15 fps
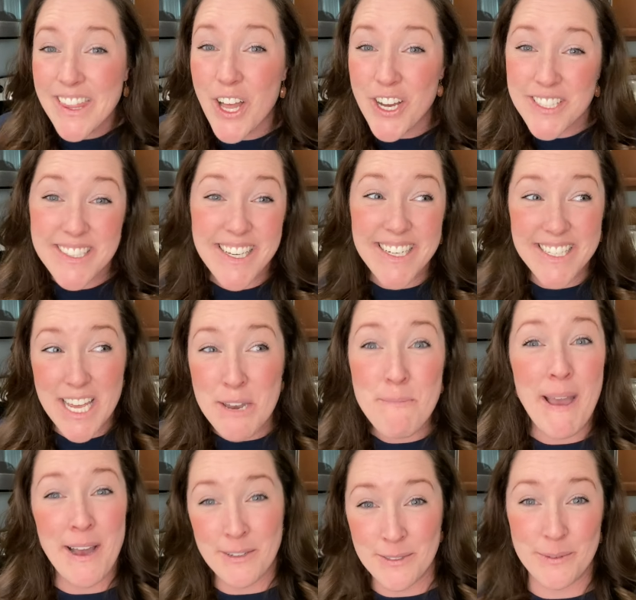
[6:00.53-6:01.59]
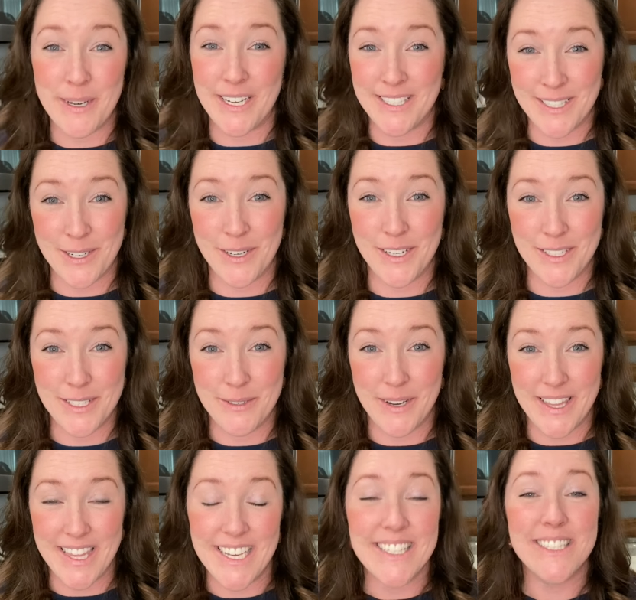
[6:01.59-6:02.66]
lost like 10 pounds when I started
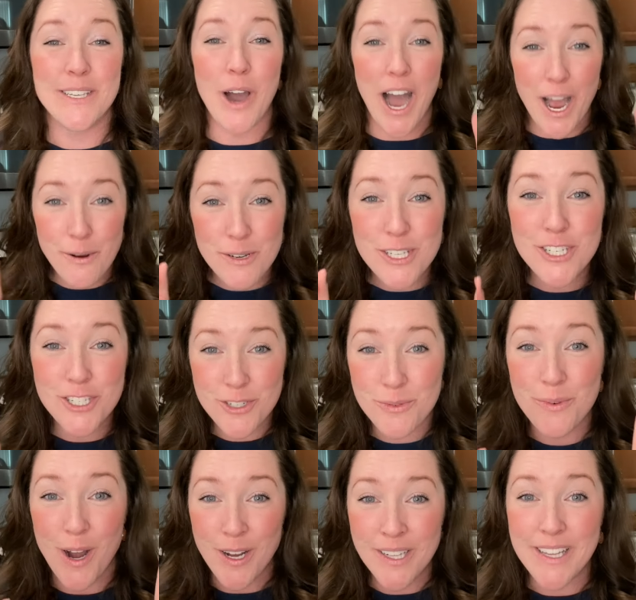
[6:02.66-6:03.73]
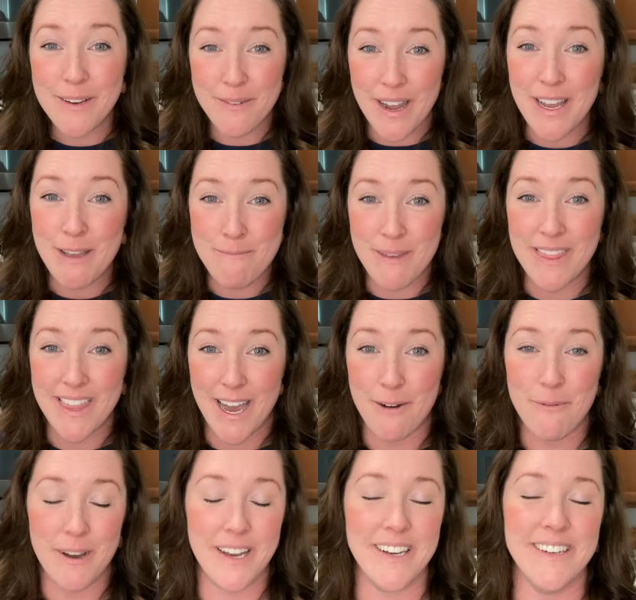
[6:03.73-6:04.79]
doing this. So I would strongly recommend that
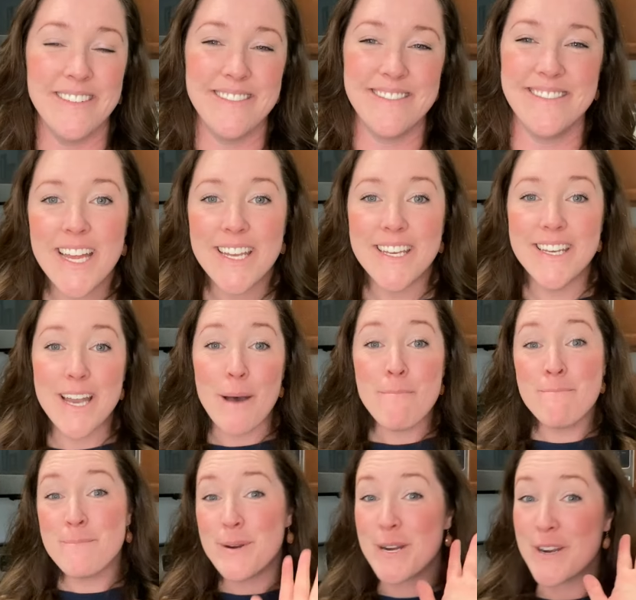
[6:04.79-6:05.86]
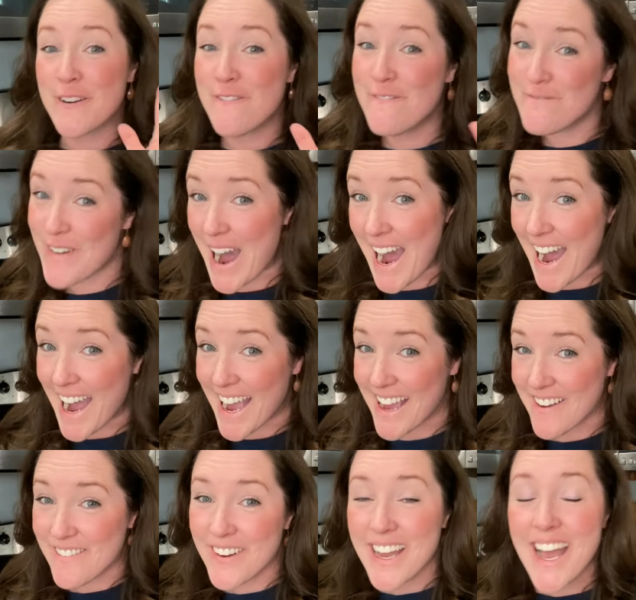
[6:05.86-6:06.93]
one. Number
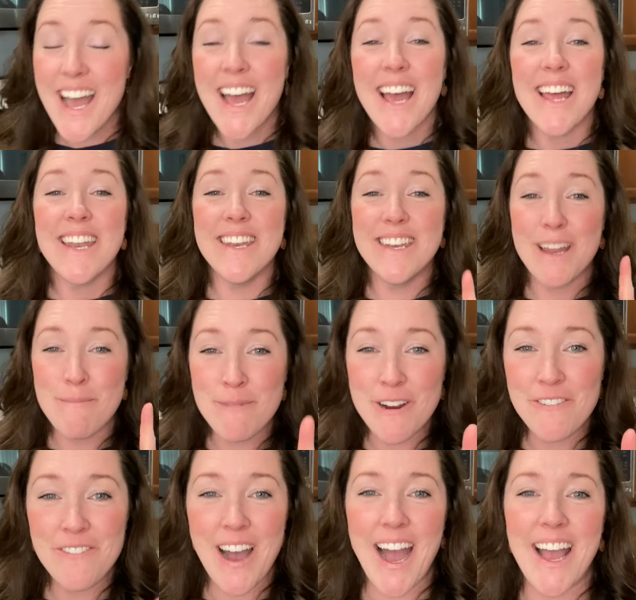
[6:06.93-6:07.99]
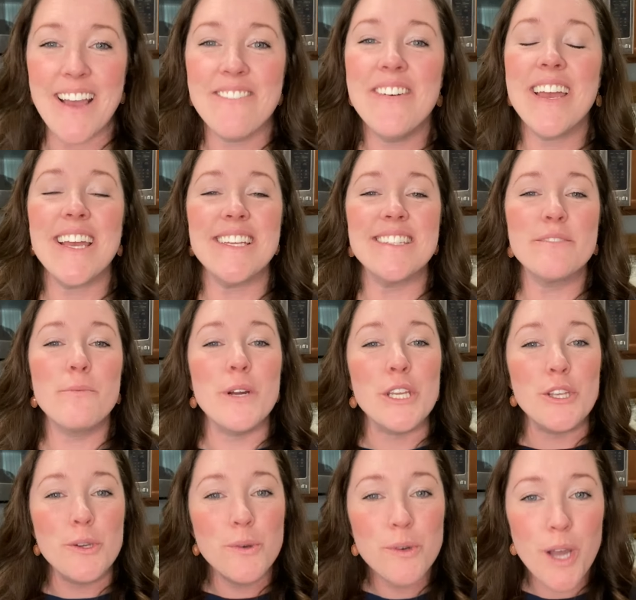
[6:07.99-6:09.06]
five. Number five is when
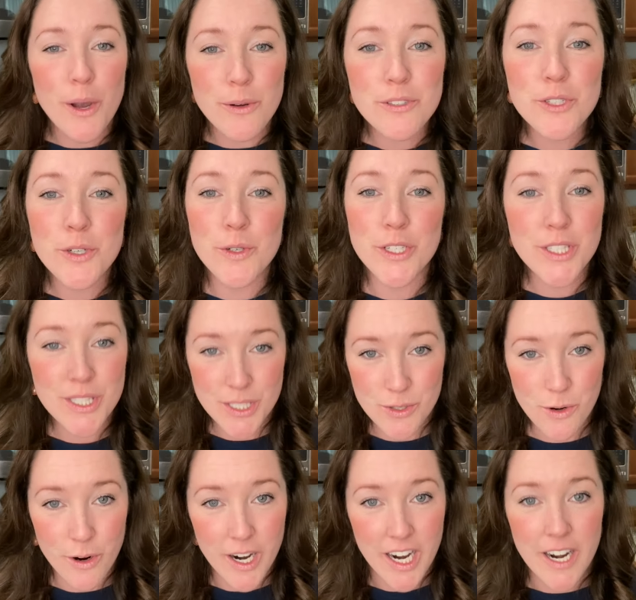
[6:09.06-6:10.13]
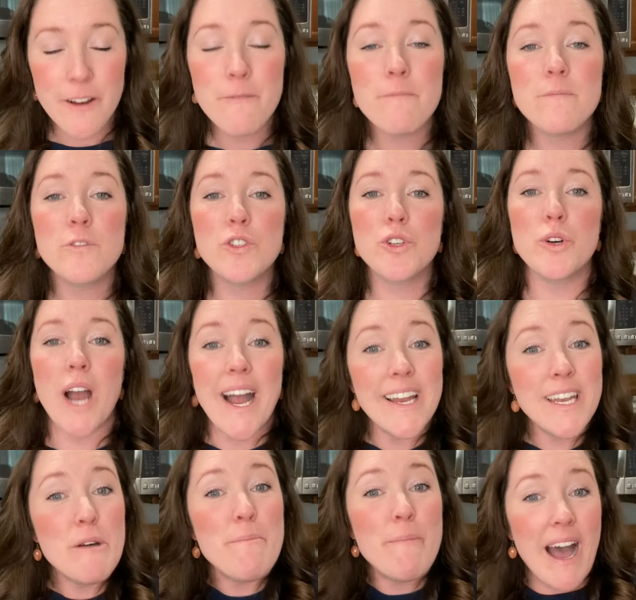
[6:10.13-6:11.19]
you go to a store, try
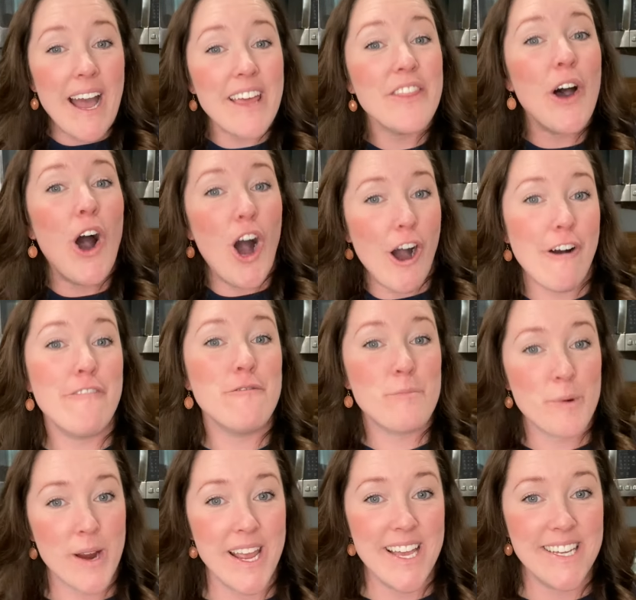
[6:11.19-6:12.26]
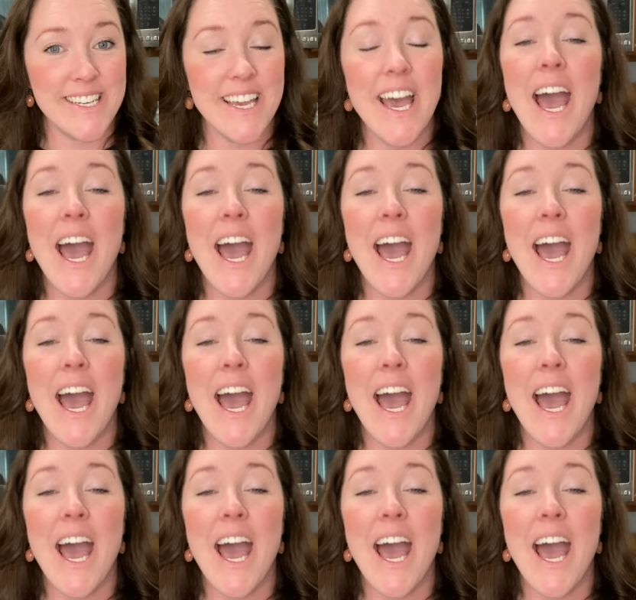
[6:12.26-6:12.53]
to buy the off brand.